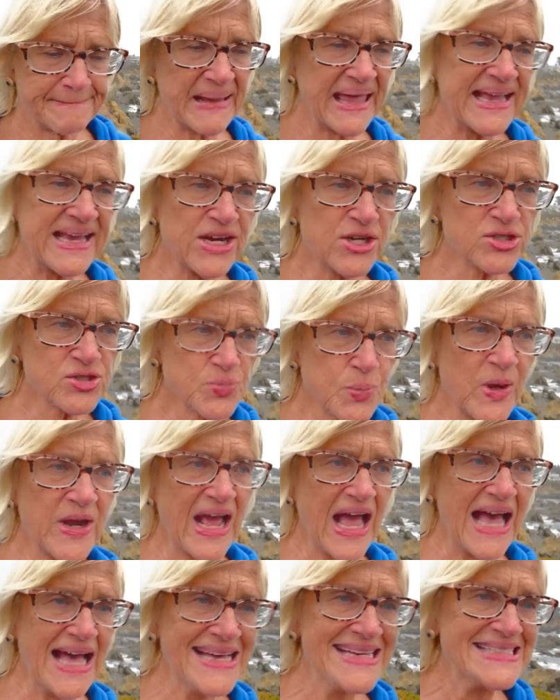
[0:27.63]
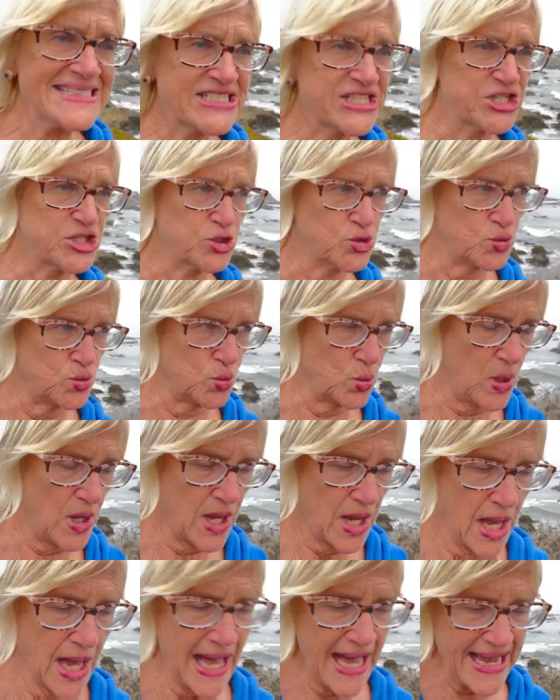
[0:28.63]
Here's what I do.
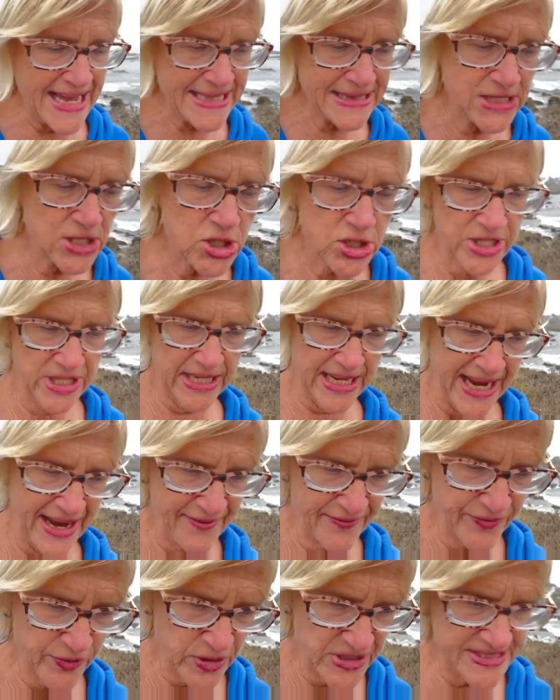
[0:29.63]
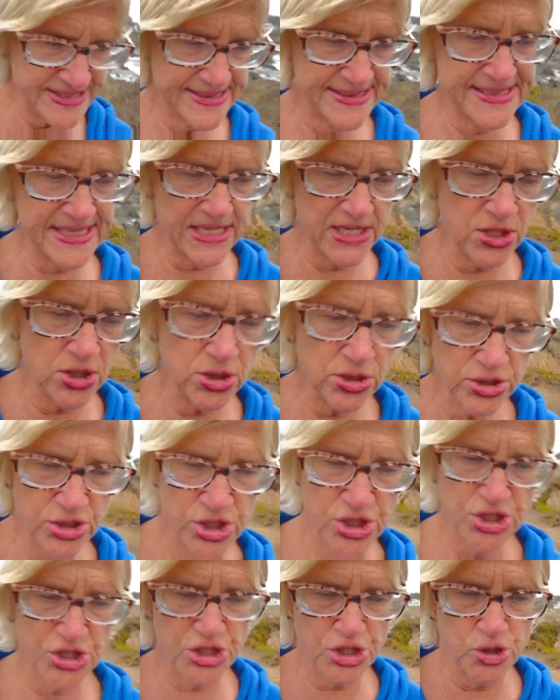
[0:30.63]
I look at every single
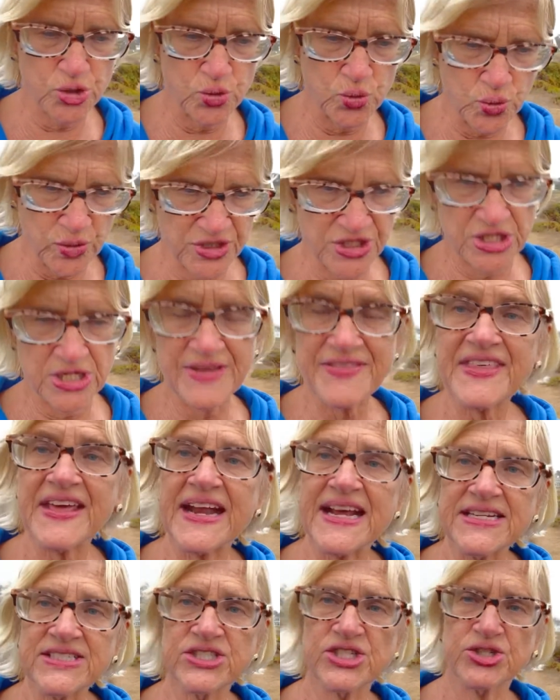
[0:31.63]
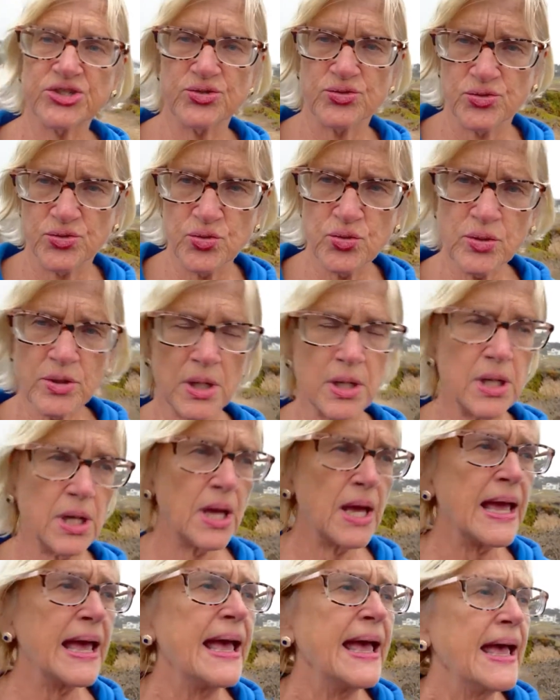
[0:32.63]
shoot that I do,
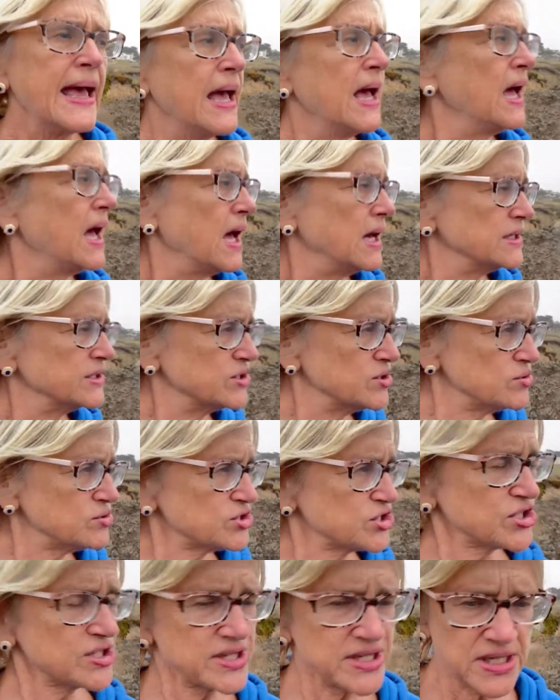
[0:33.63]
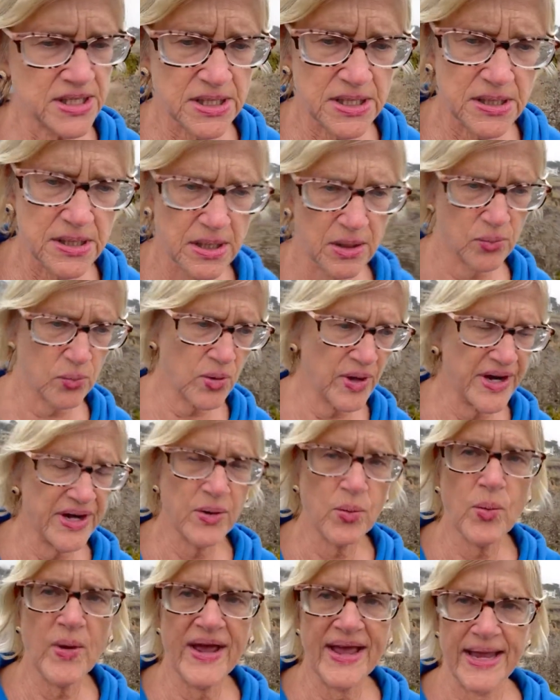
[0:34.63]
usually right
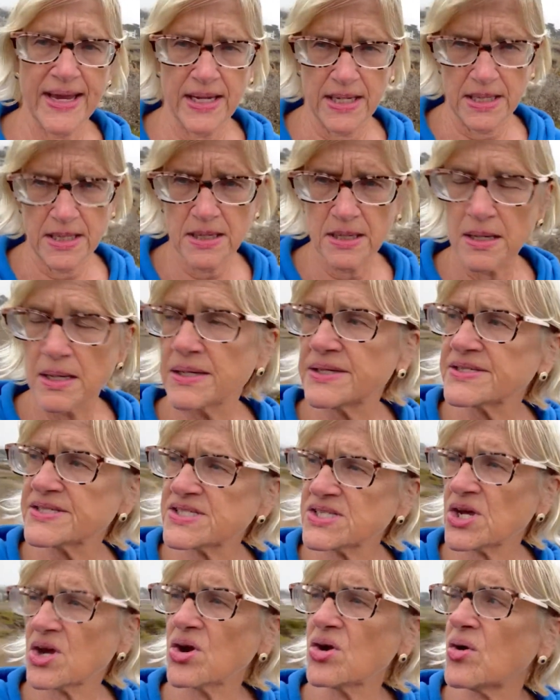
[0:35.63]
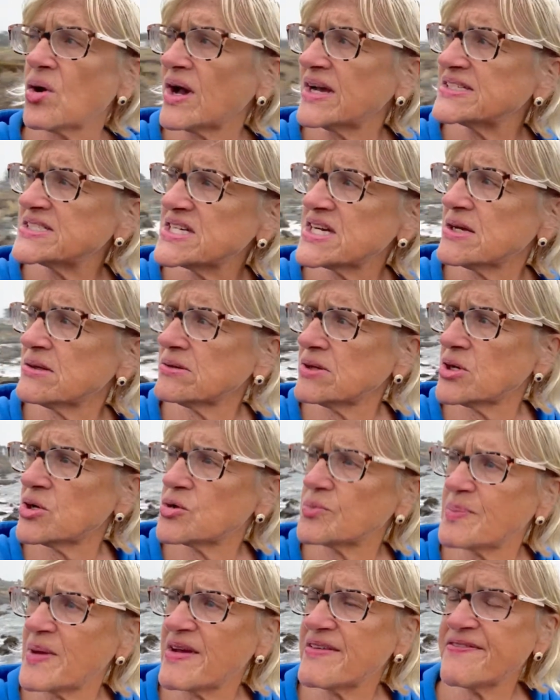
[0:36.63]
away. So I
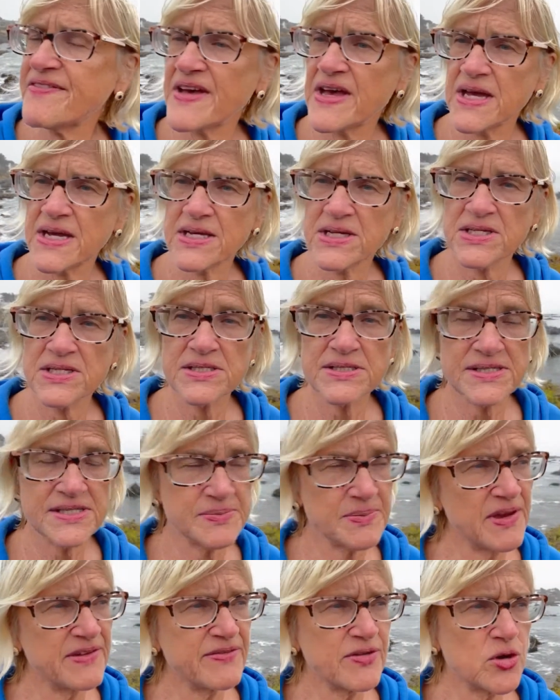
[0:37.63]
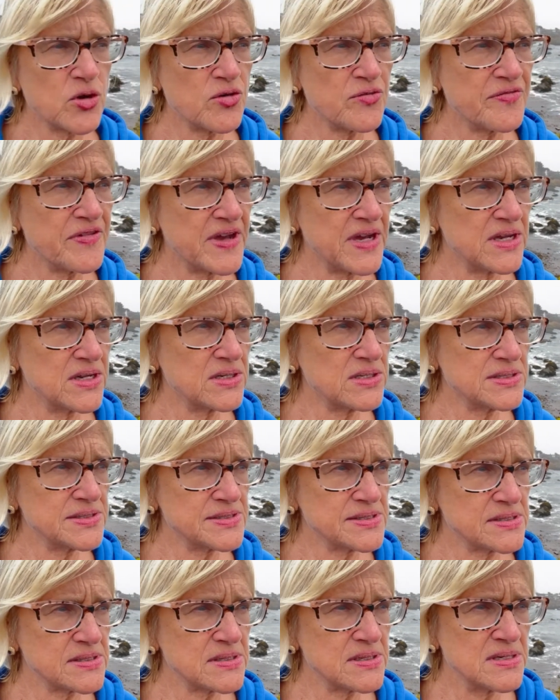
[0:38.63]
download my files, my photo
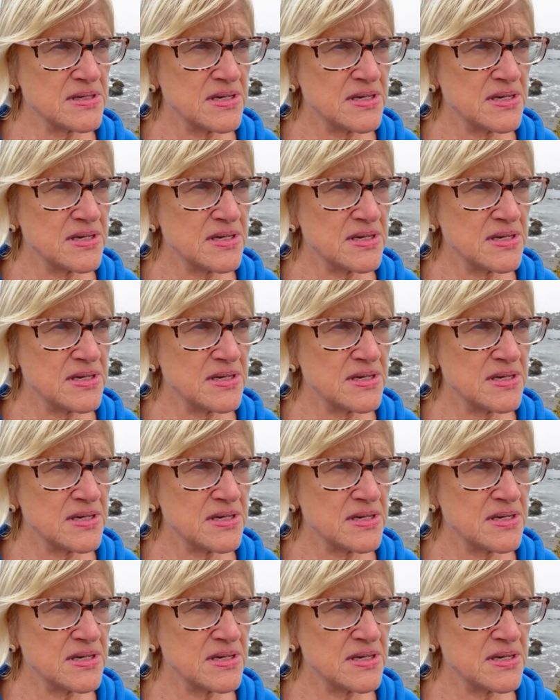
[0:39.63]
files